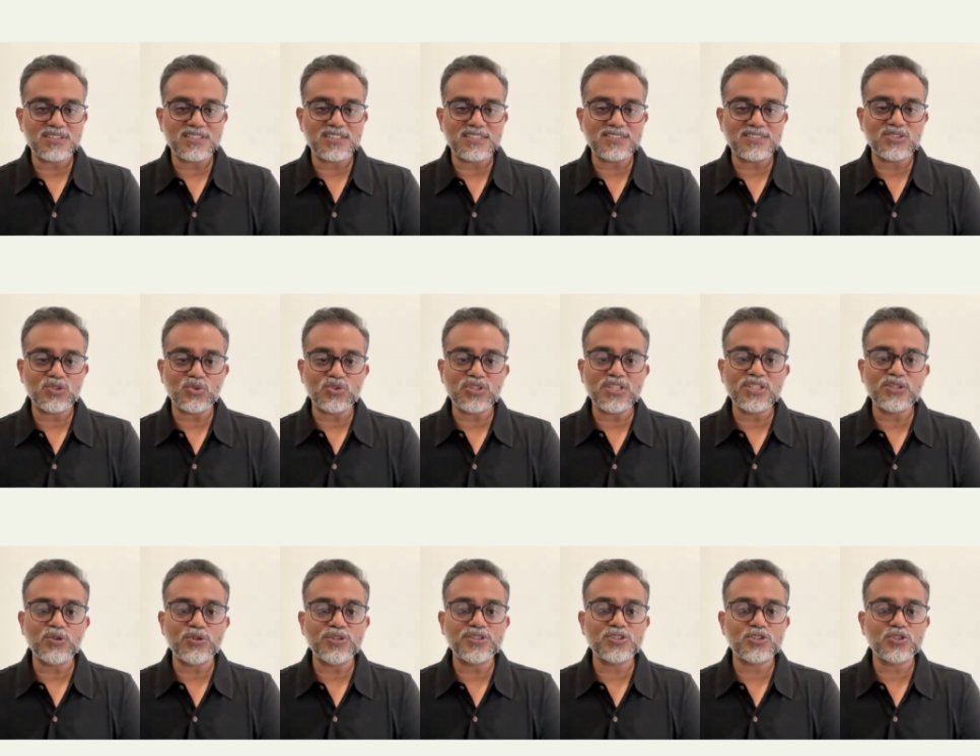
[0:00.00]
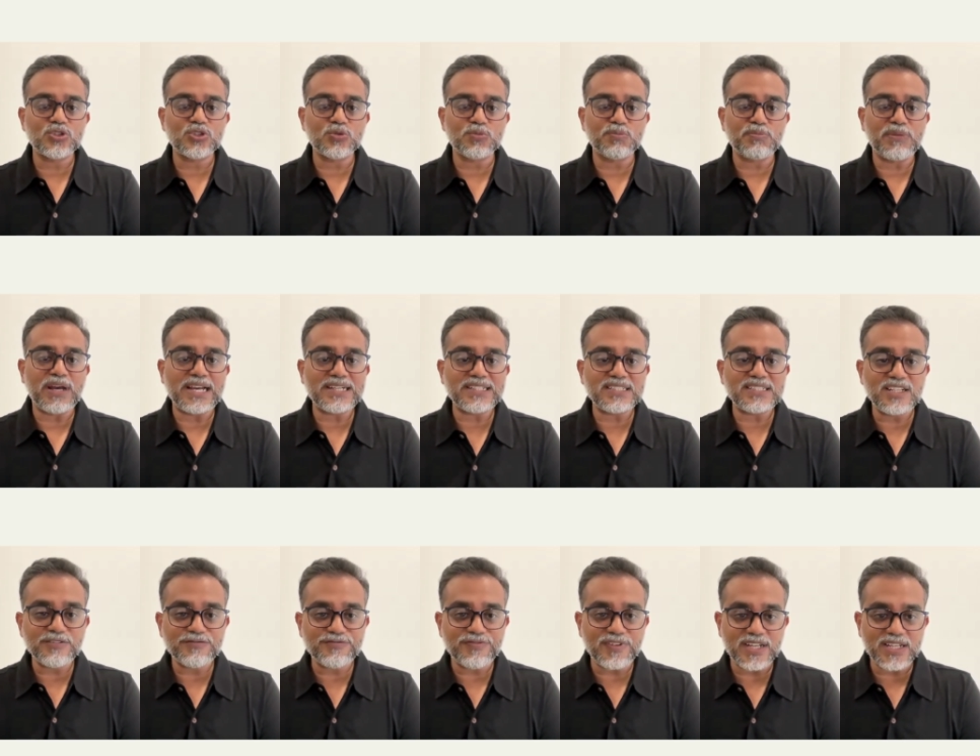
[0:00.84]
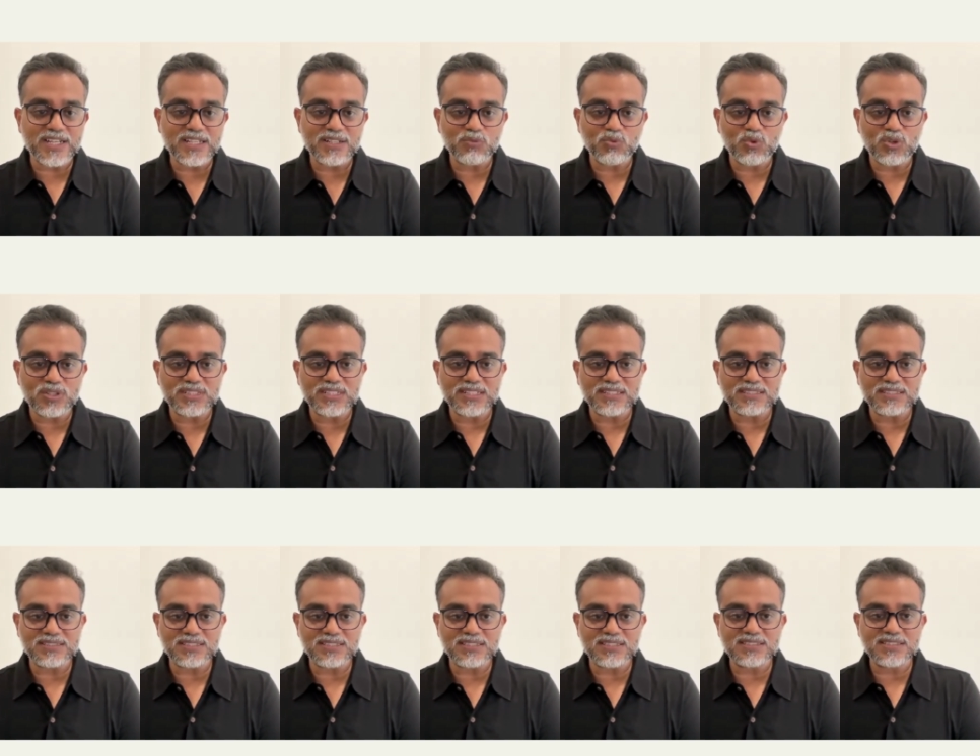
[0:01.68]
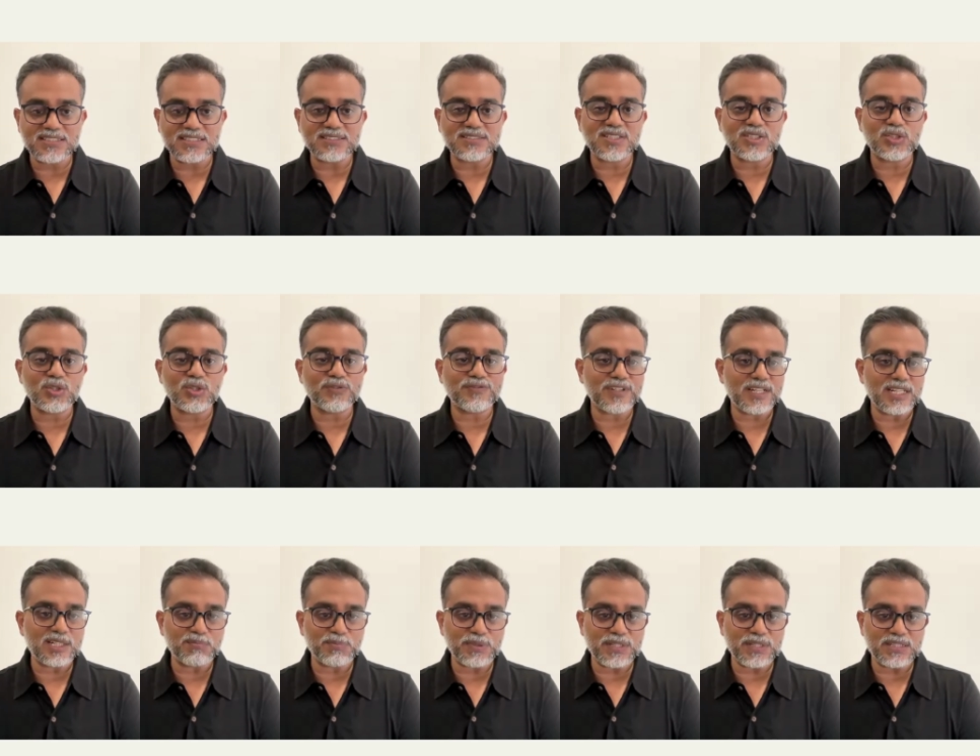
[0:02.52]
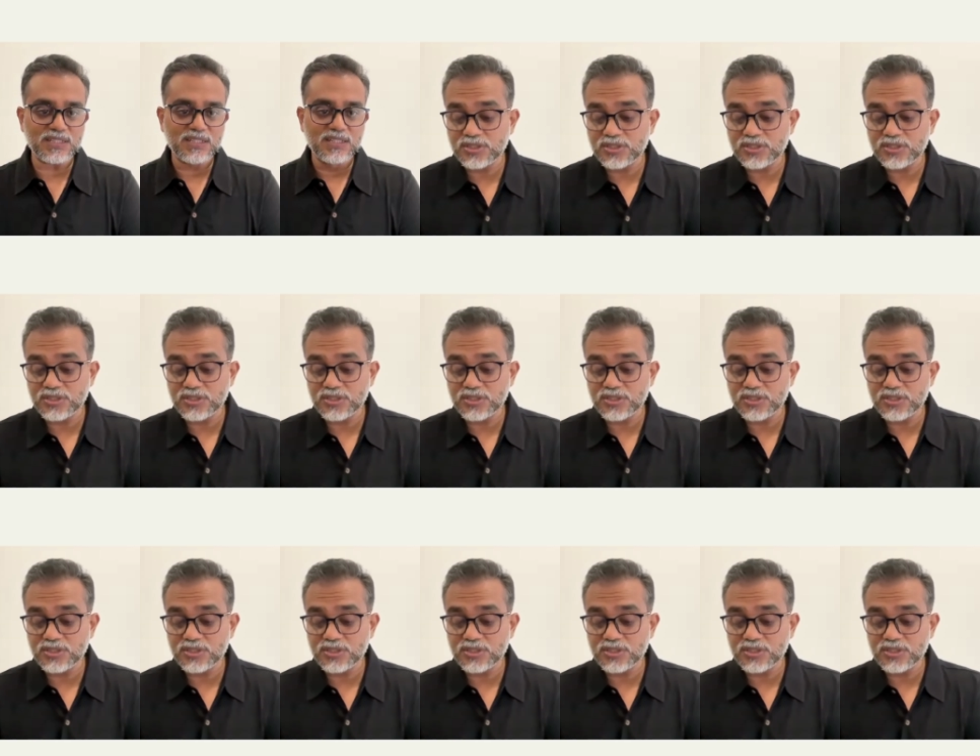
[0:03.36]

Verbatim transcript: It's only going to magnify what exists instead of helping